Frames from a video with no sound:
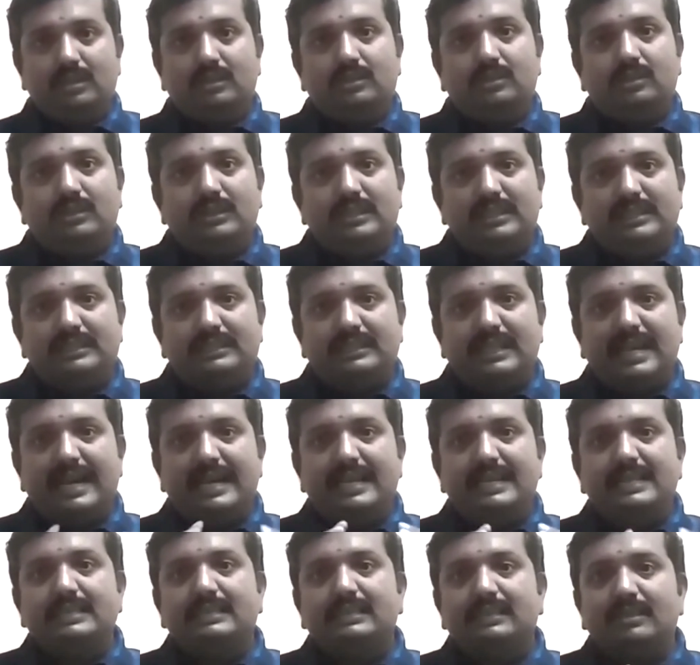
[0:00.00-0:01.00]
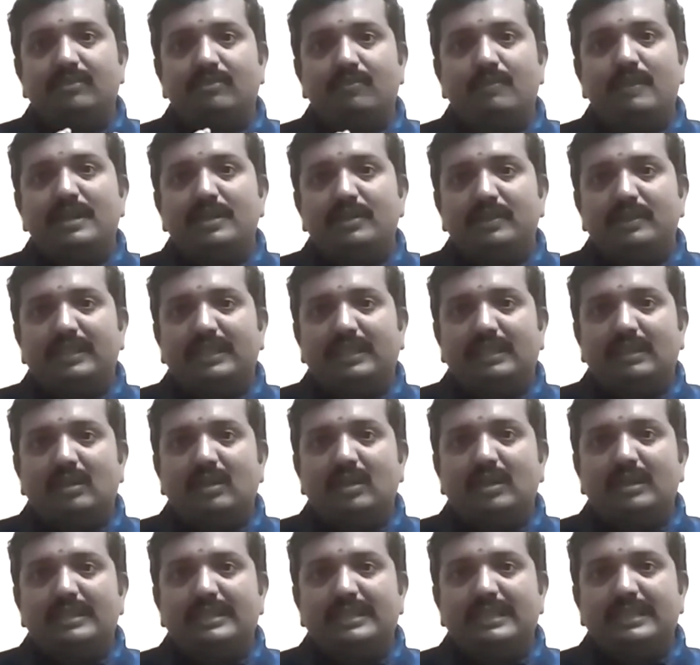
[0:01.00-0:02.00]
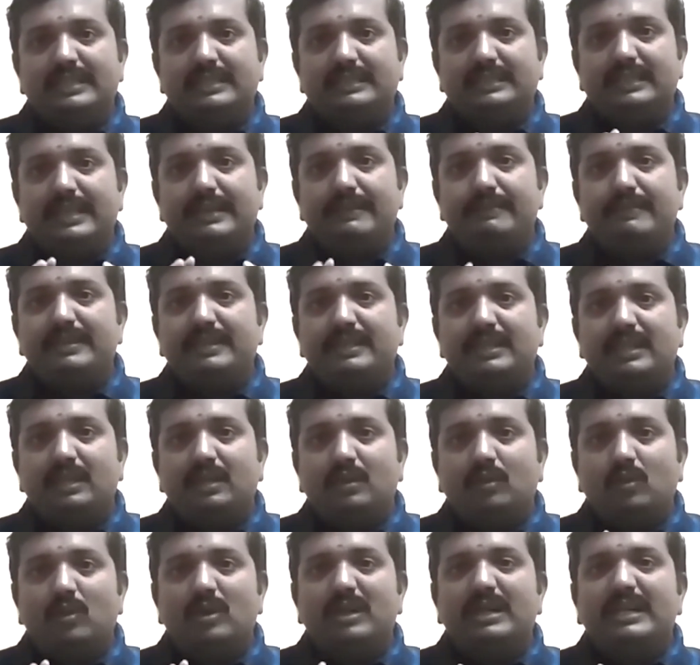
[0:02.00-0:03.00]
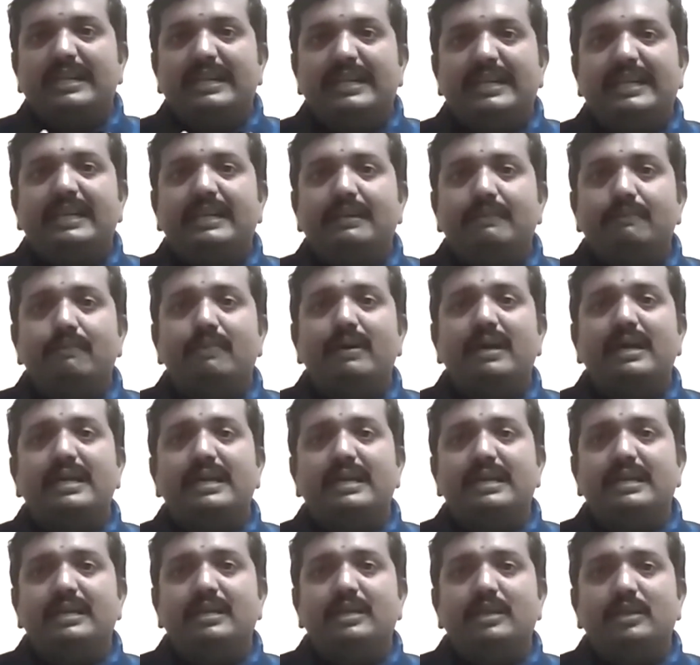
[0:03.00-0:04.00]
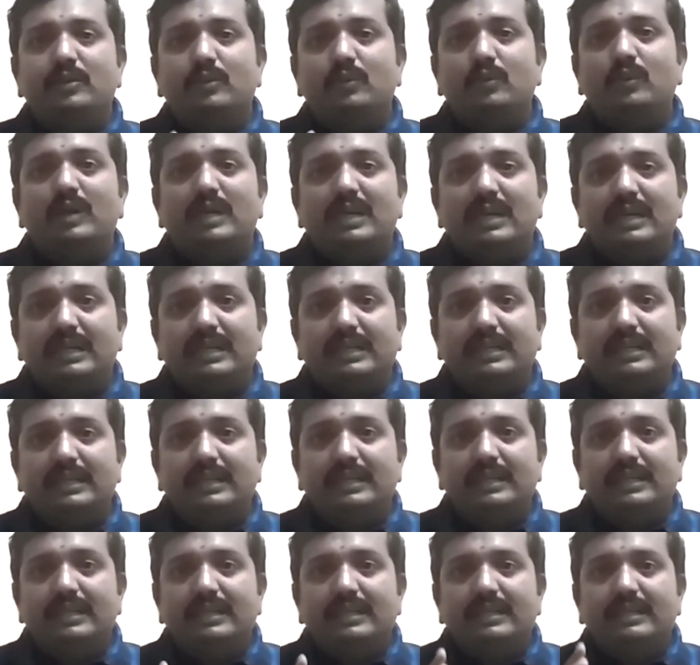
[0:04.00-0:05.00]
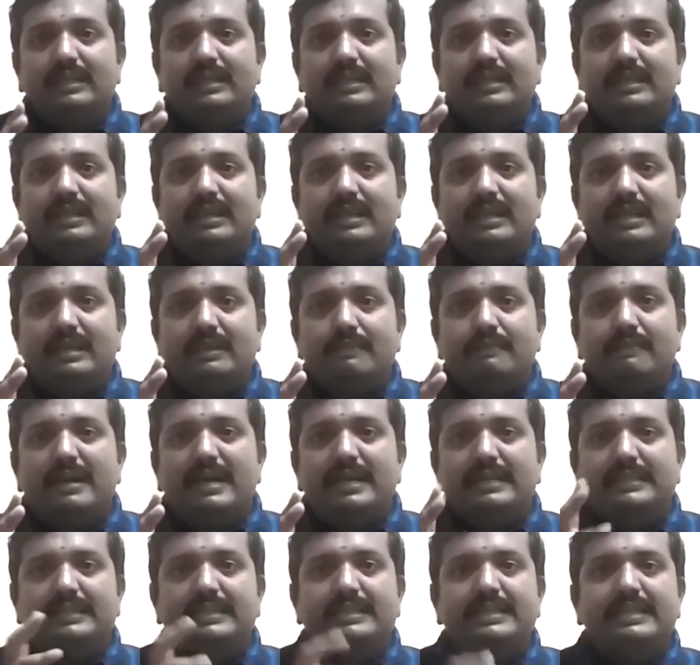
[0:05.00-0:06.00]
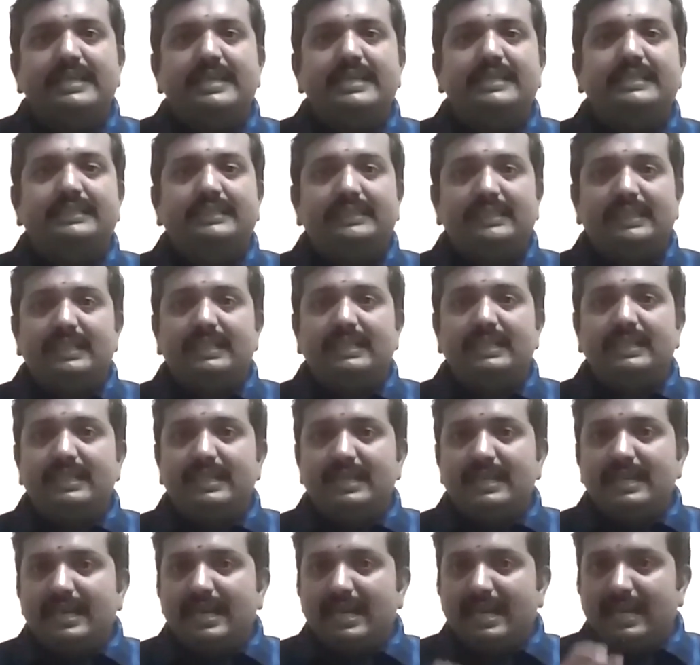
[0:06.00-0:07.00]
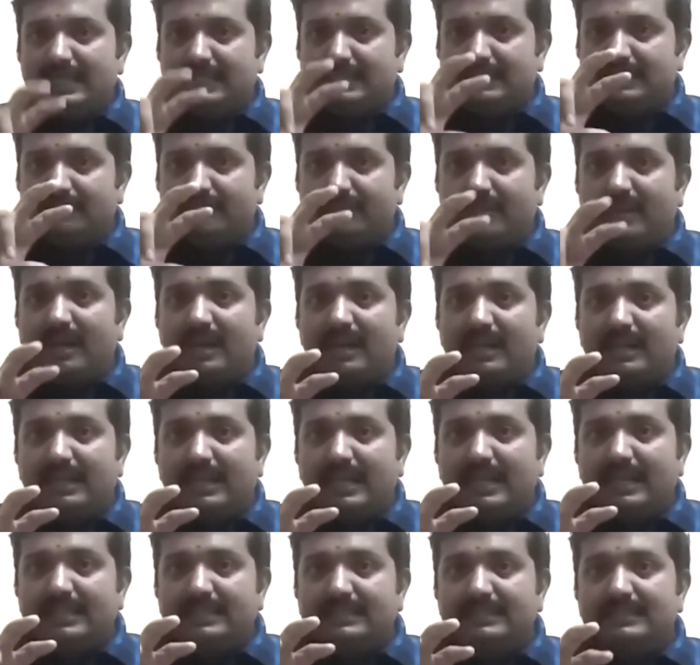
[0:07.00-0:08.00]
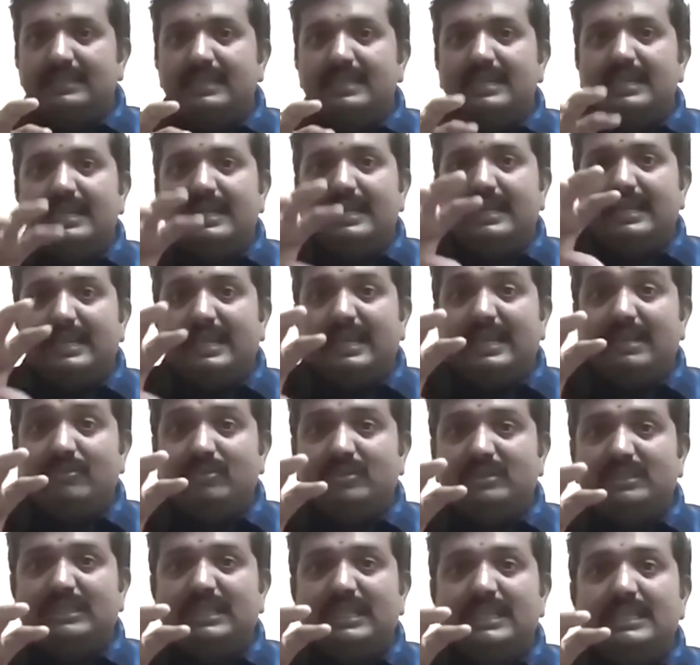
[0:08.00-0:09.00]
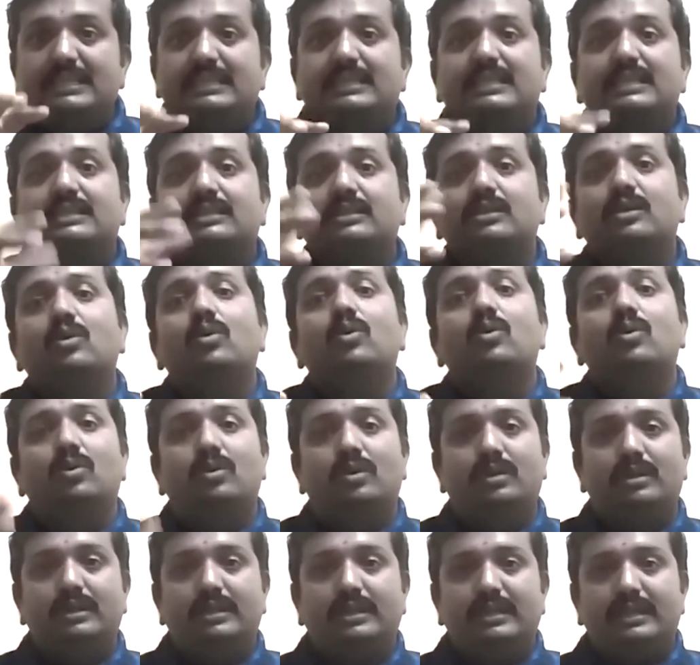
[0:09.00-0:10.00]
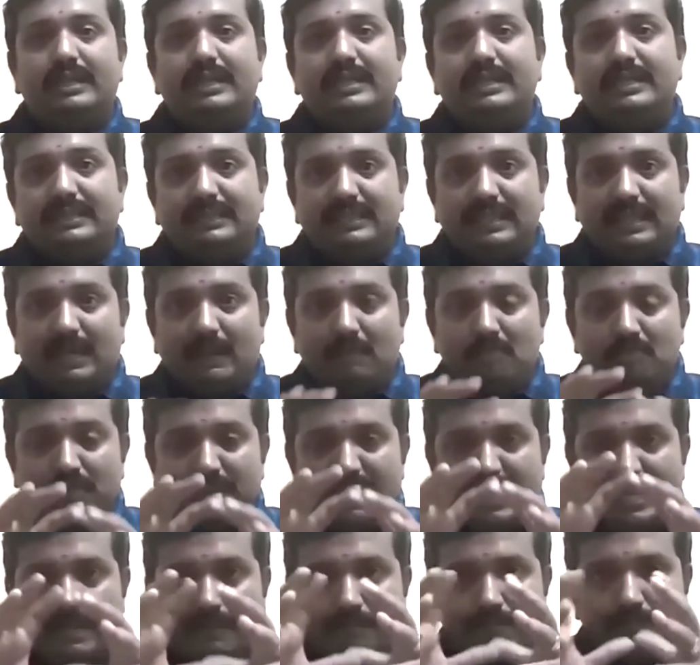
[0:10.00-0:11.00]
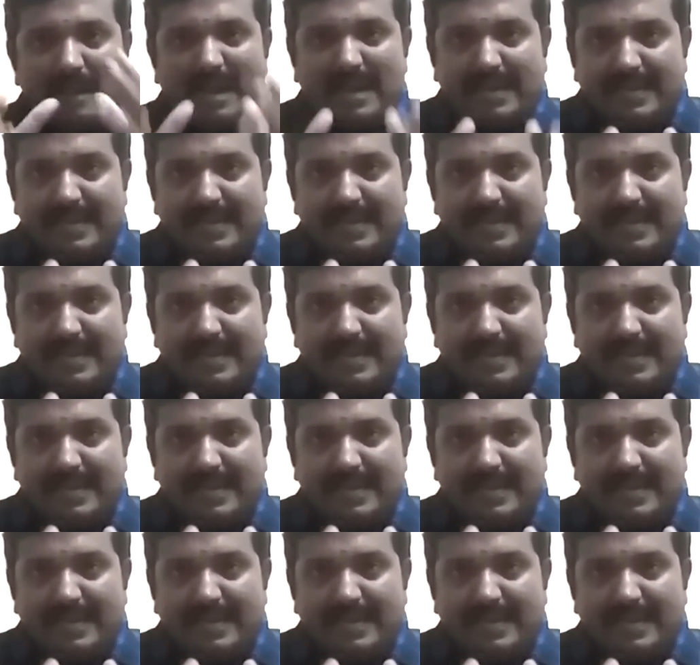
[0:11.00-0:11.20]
So the science of biotechnology is limited only by your imagination as far as life sciences go. It is a complete